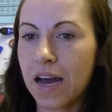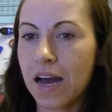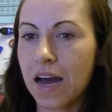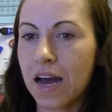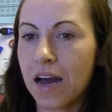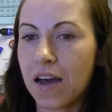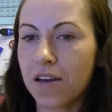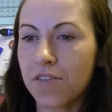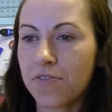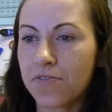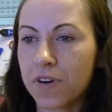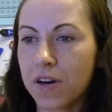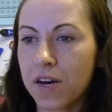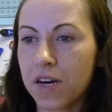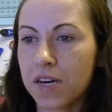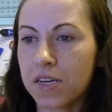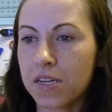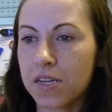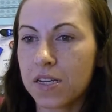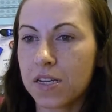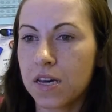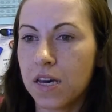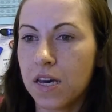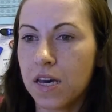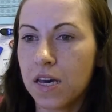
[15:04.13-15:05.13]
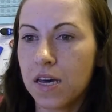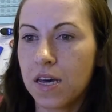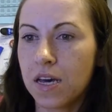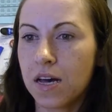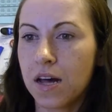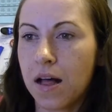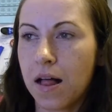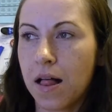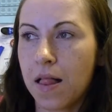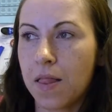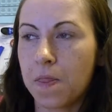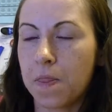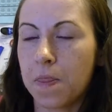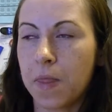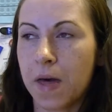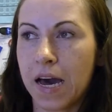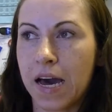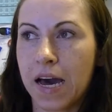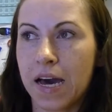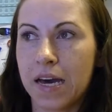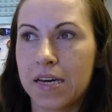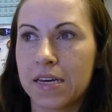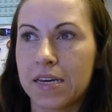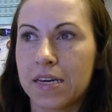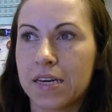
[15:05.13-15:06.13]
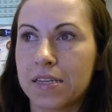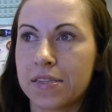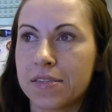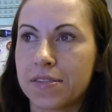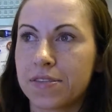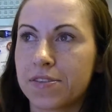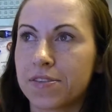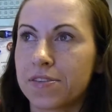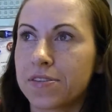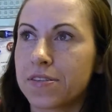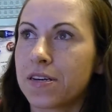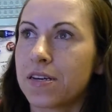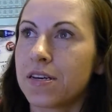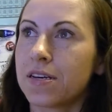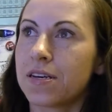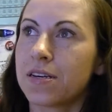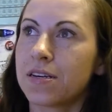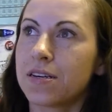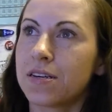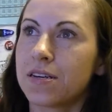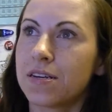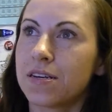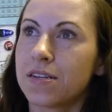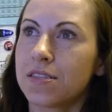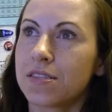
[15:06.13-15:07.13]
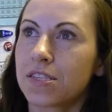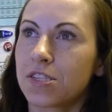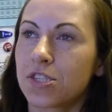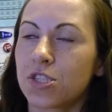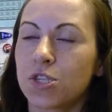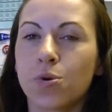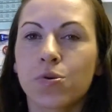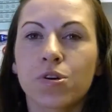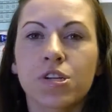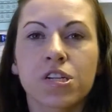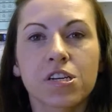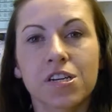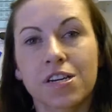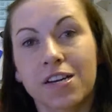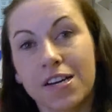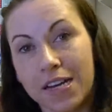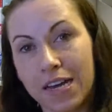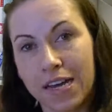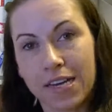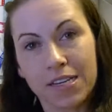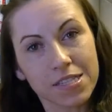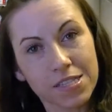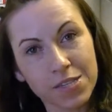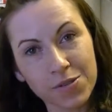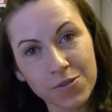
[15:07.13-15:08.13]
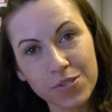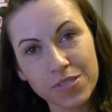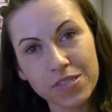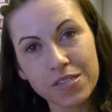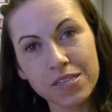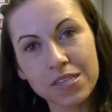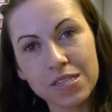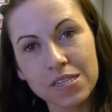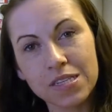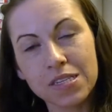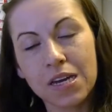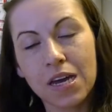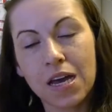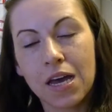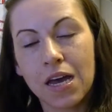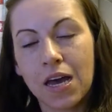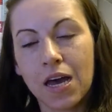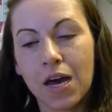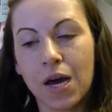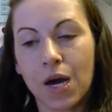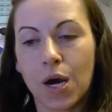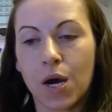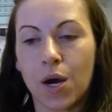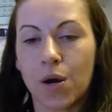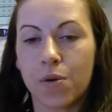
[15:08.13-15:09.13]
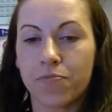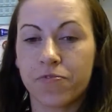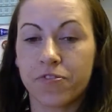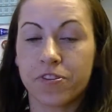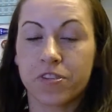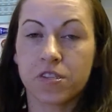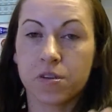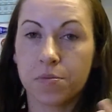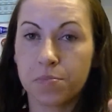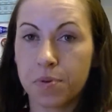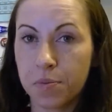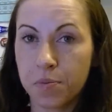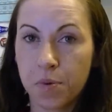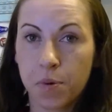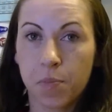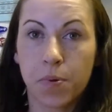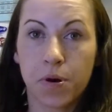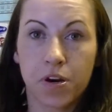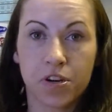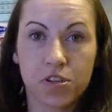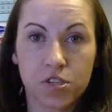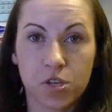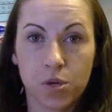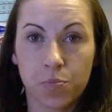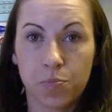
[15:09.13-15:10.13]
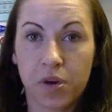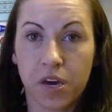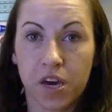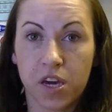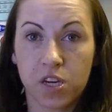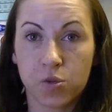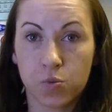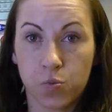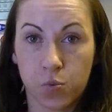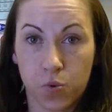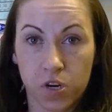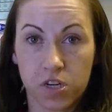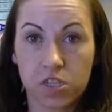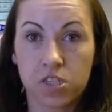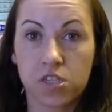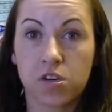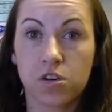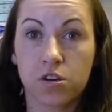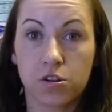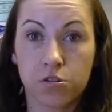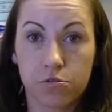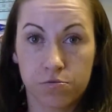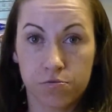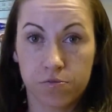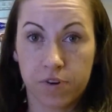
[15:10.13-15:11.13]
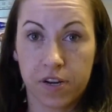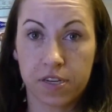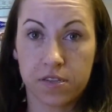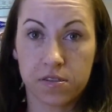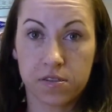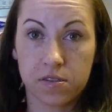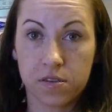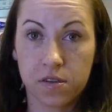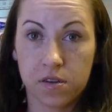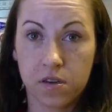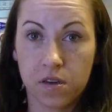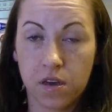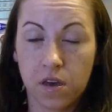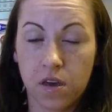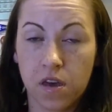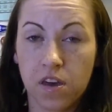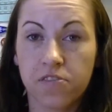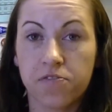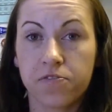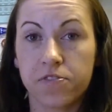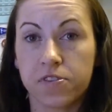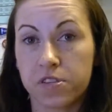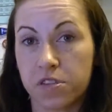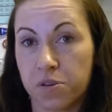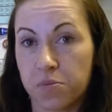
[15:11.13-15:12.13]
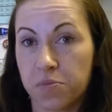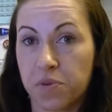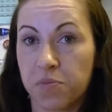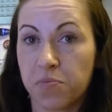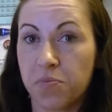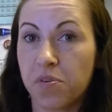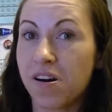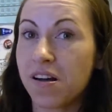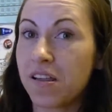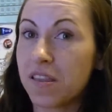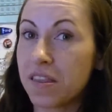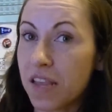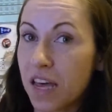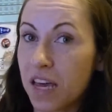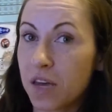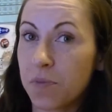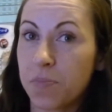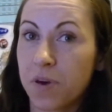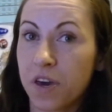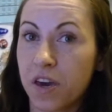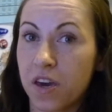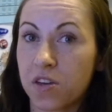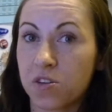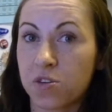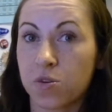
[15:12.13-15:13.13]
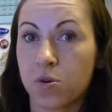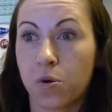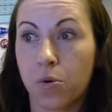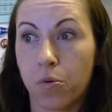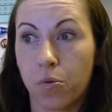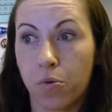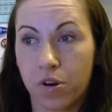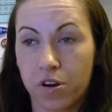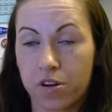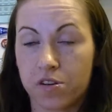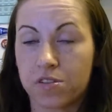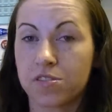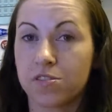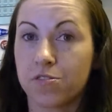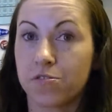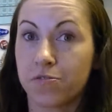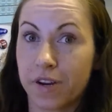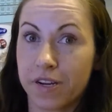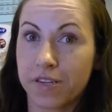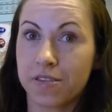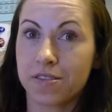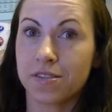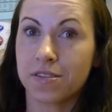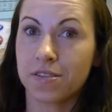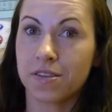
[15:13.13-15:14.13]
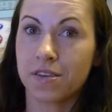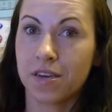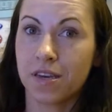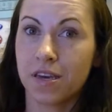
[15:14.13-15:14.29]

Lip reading: I find that there's no clear-cut answer with this, For some people, a personal page works great. For some people, a like page works great.